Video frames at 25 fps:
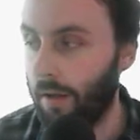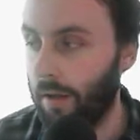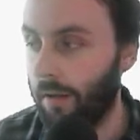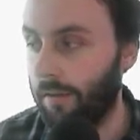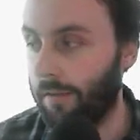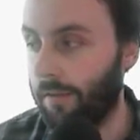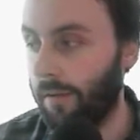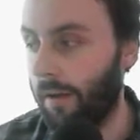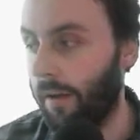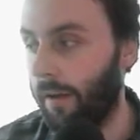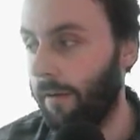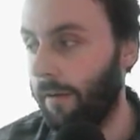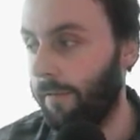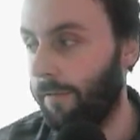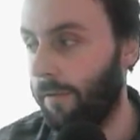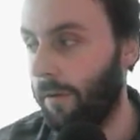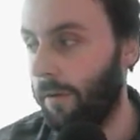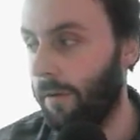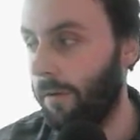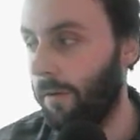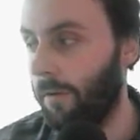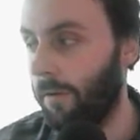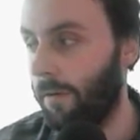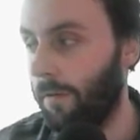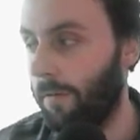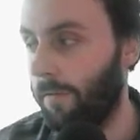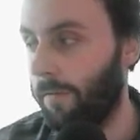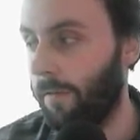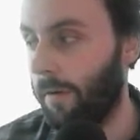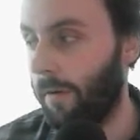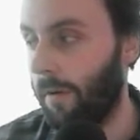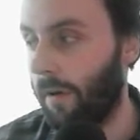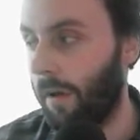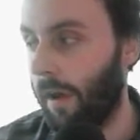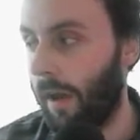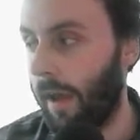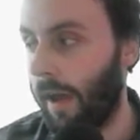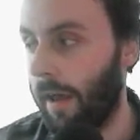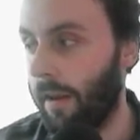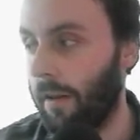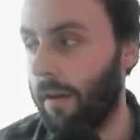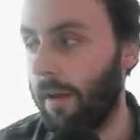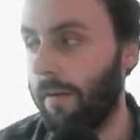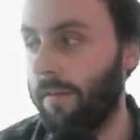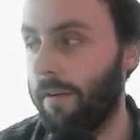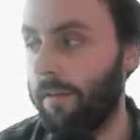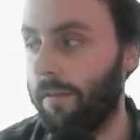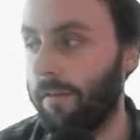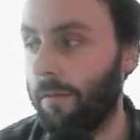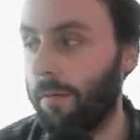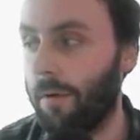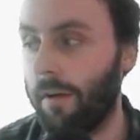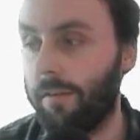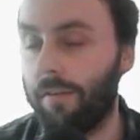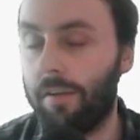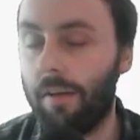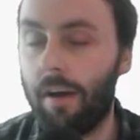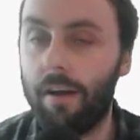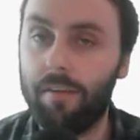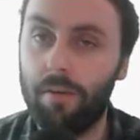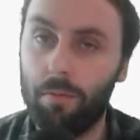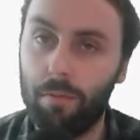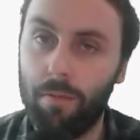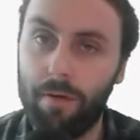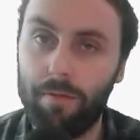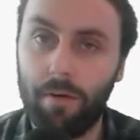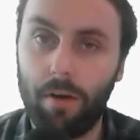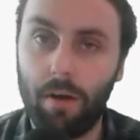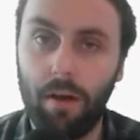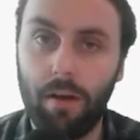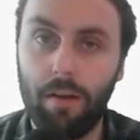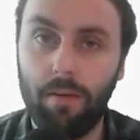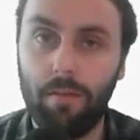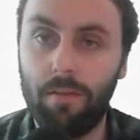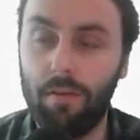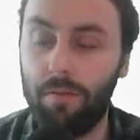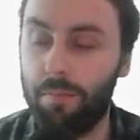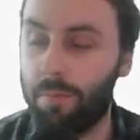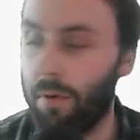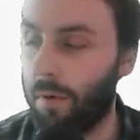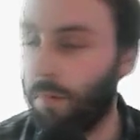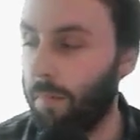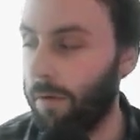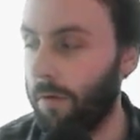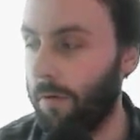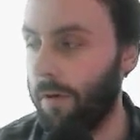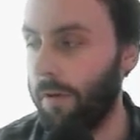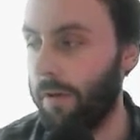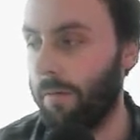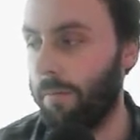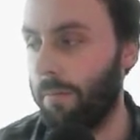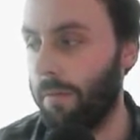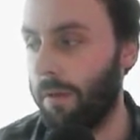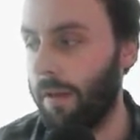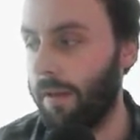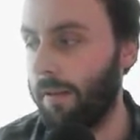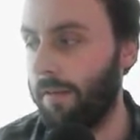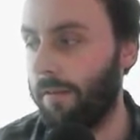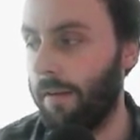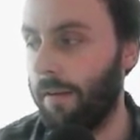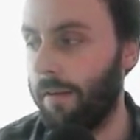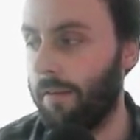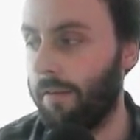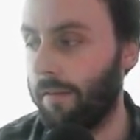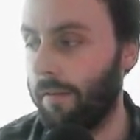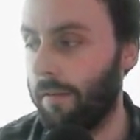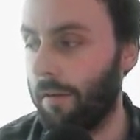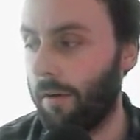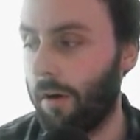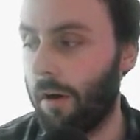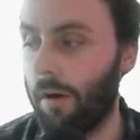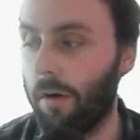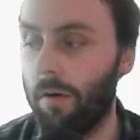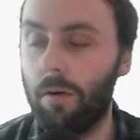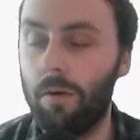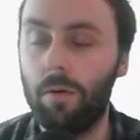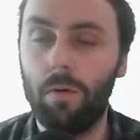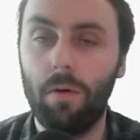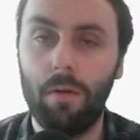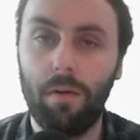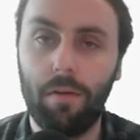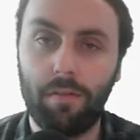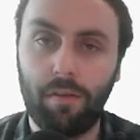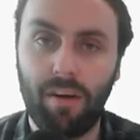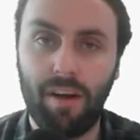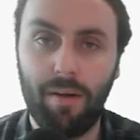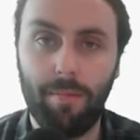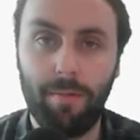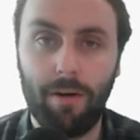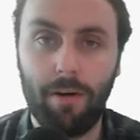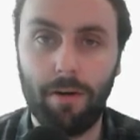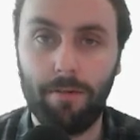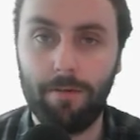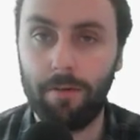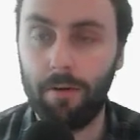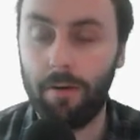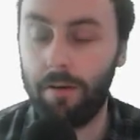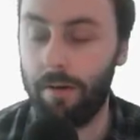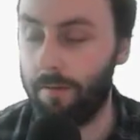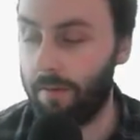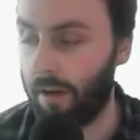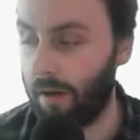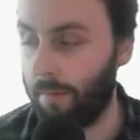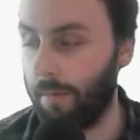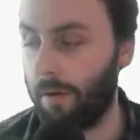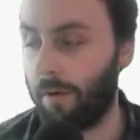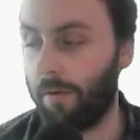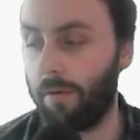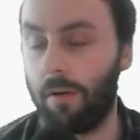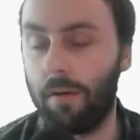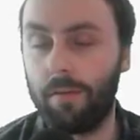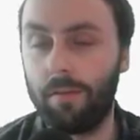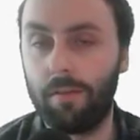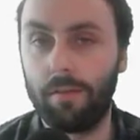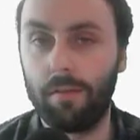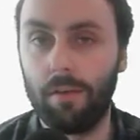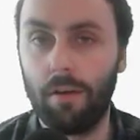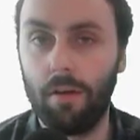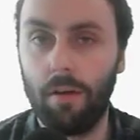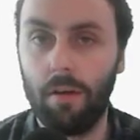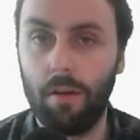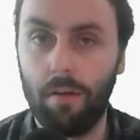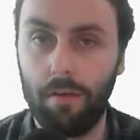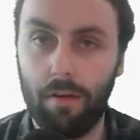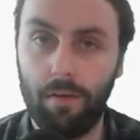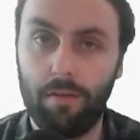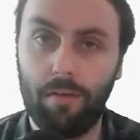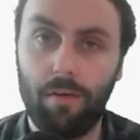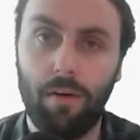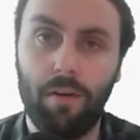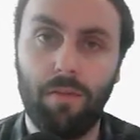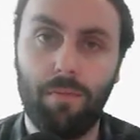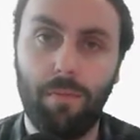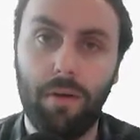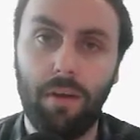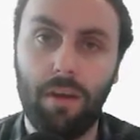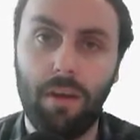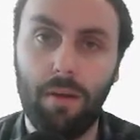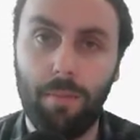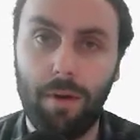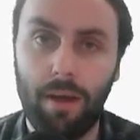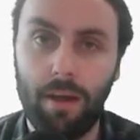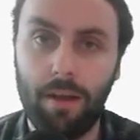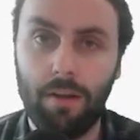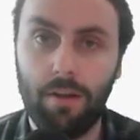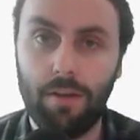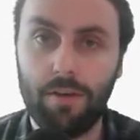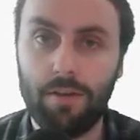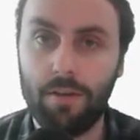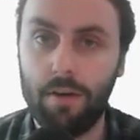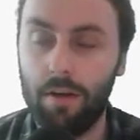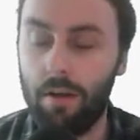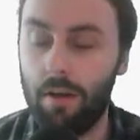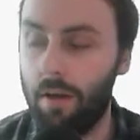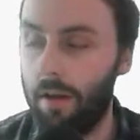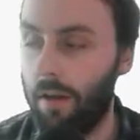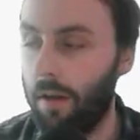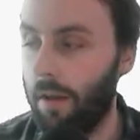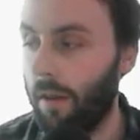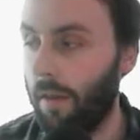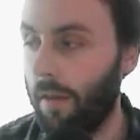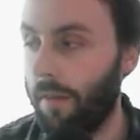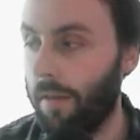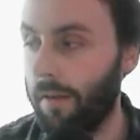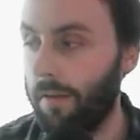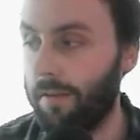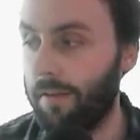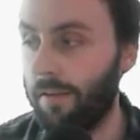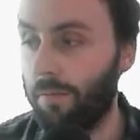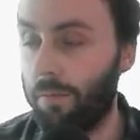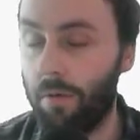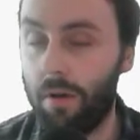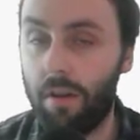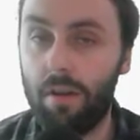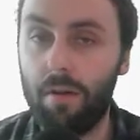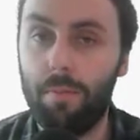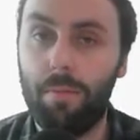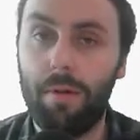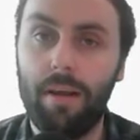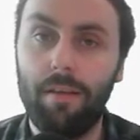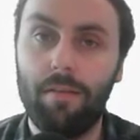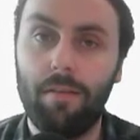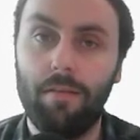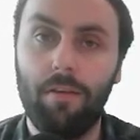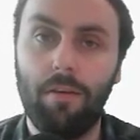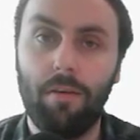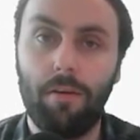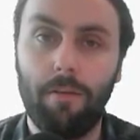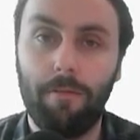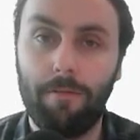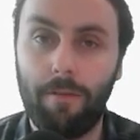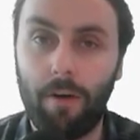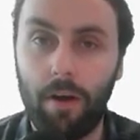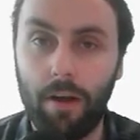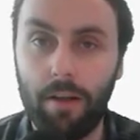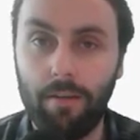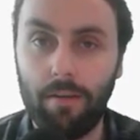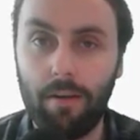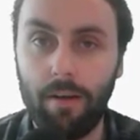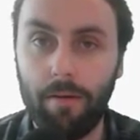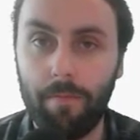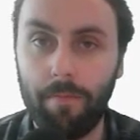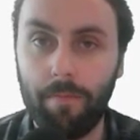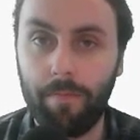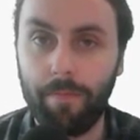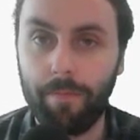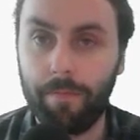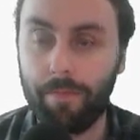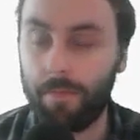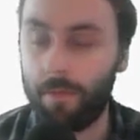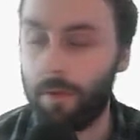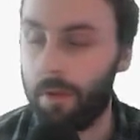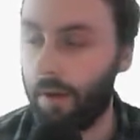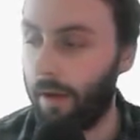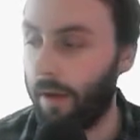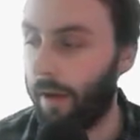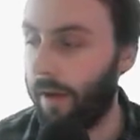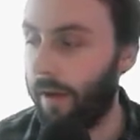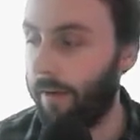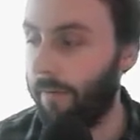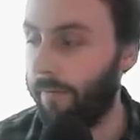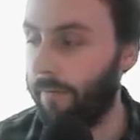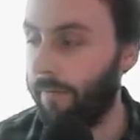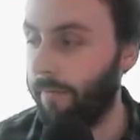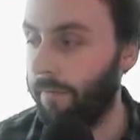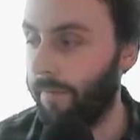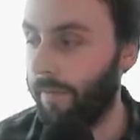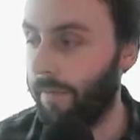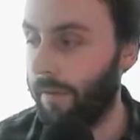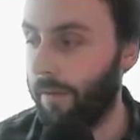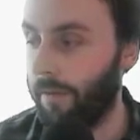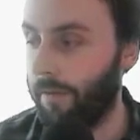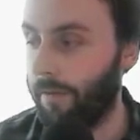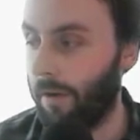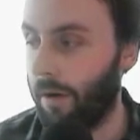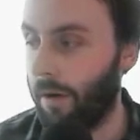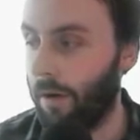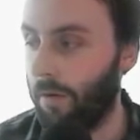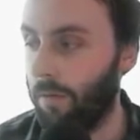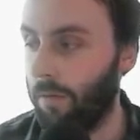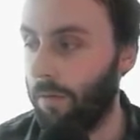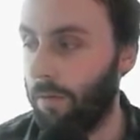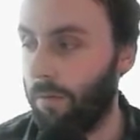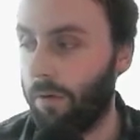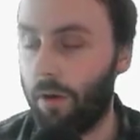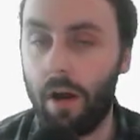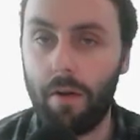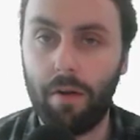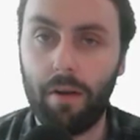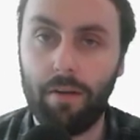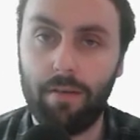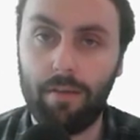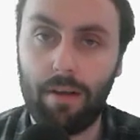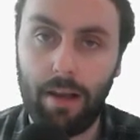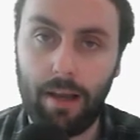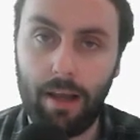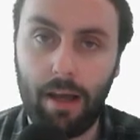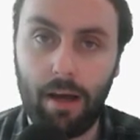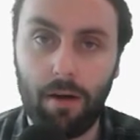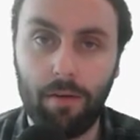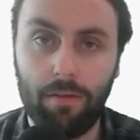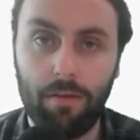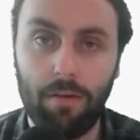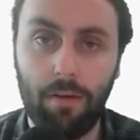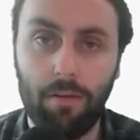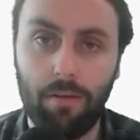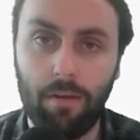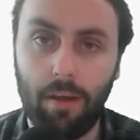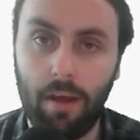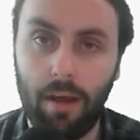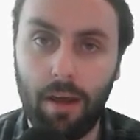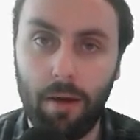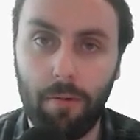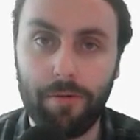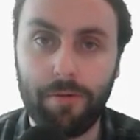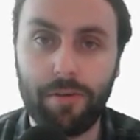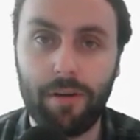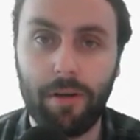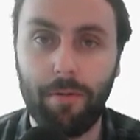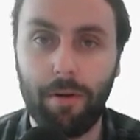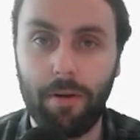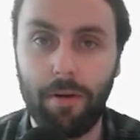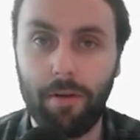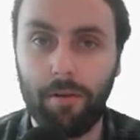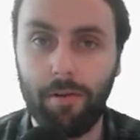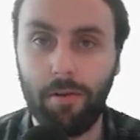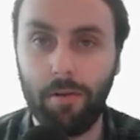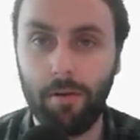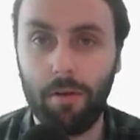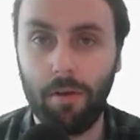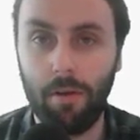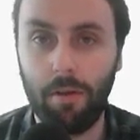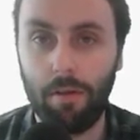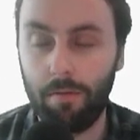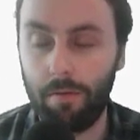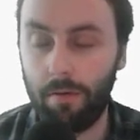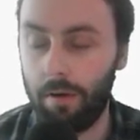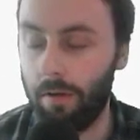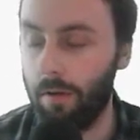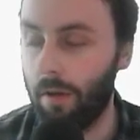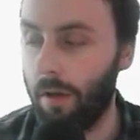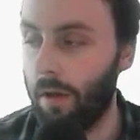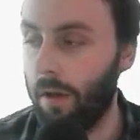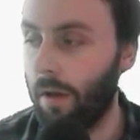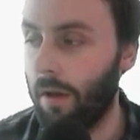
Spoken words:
So if you've headed over to our starting with guides, you've probably already completed the Coral and the Skybet offer and you've come across this OddsMonkey page. This is one of the places you can find it. There's a whole guide on exactly how to use it here, which I'm going to talk you through.